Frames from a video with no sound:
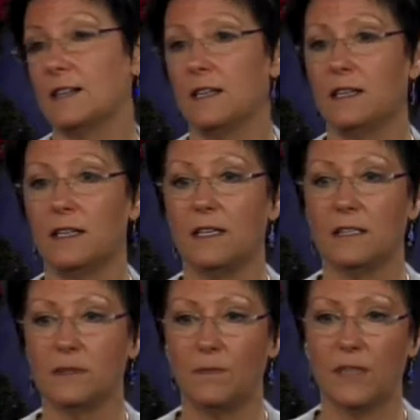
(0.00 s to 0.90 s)

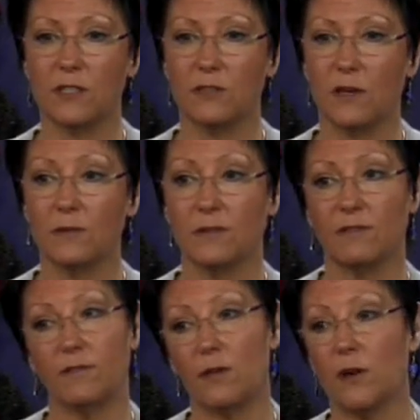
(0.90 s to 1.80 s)
It starts with a
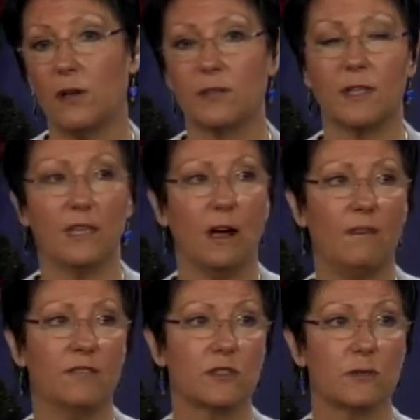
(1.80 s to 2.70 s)
phone call to the
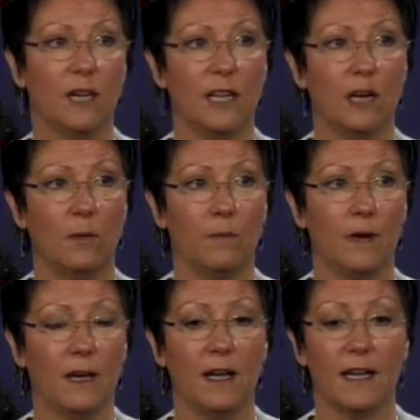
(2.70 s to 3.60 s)
office, trying to help
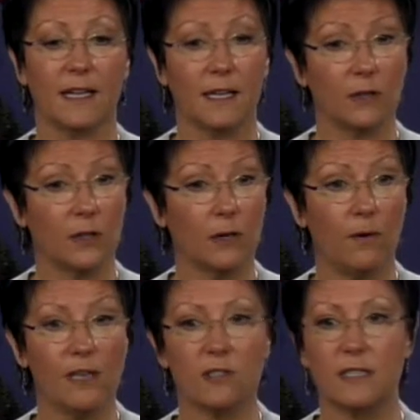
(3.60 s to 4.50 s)
get good
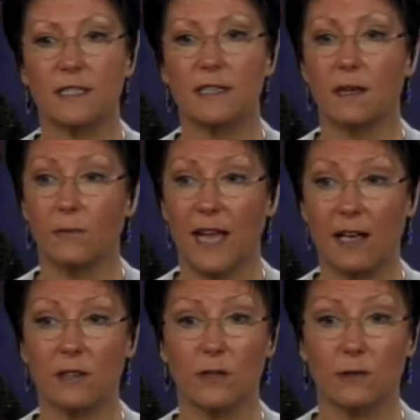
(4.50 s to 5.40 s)
questions. We
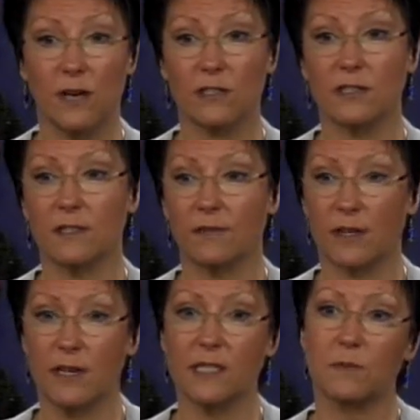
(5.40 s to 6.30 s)
ask good questions of our
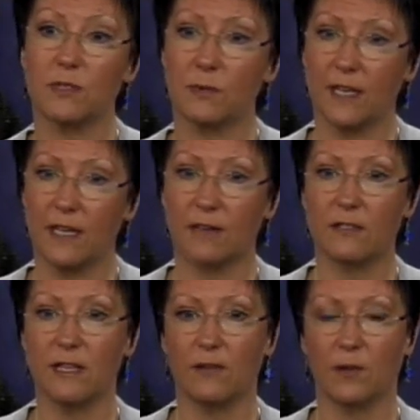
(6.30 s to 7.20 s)
customers so we can
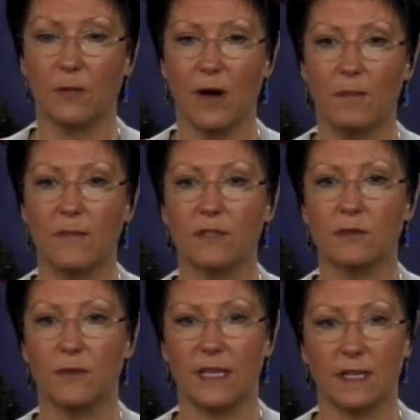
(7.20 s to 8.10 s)
understand what the problem is,
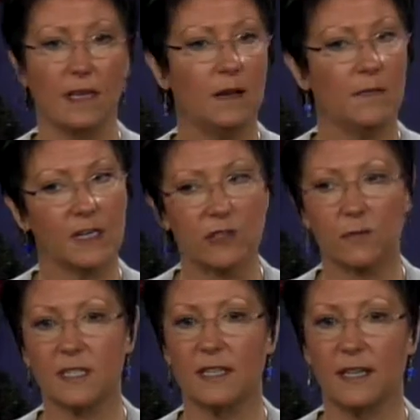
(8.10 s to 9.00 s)
so we can make sure
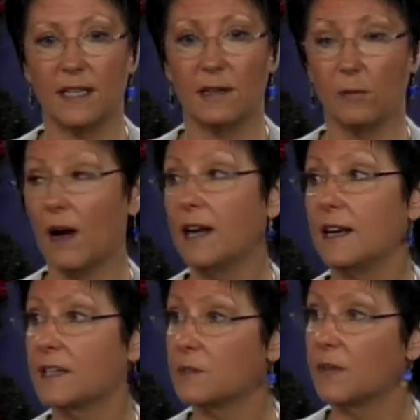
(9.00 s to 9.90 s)
we're sending the right
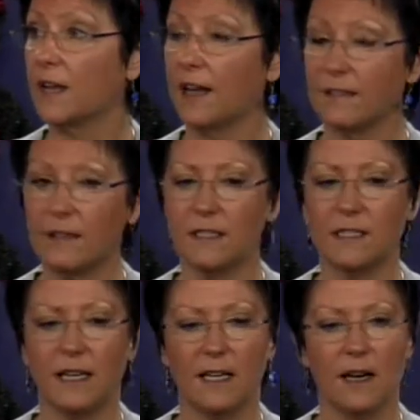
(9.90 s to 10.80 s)
expert out there to
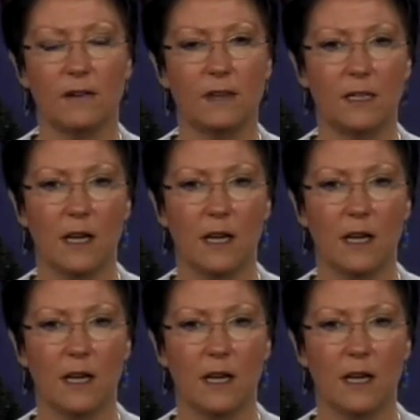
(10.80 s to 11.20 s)
take care of it.